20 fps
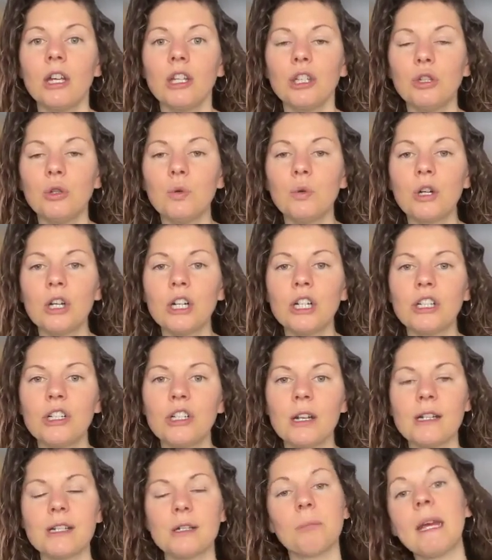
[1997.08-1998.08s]
You could
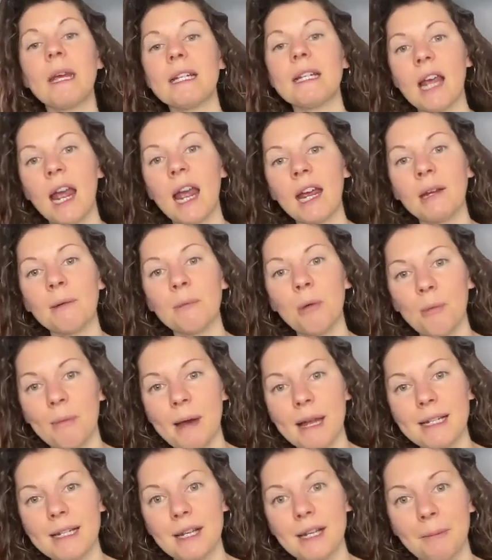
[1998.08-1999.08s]
just maintain
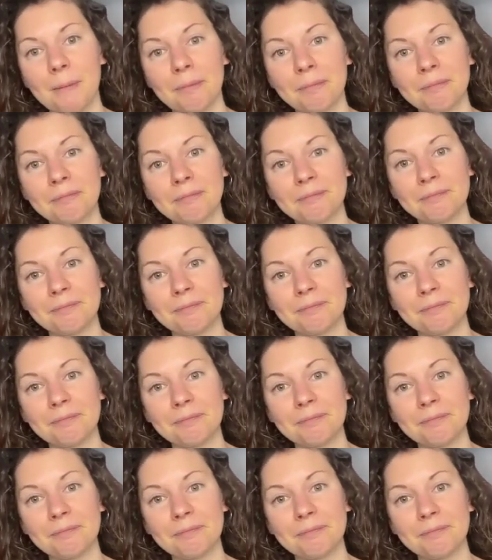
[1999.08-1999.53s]
momentum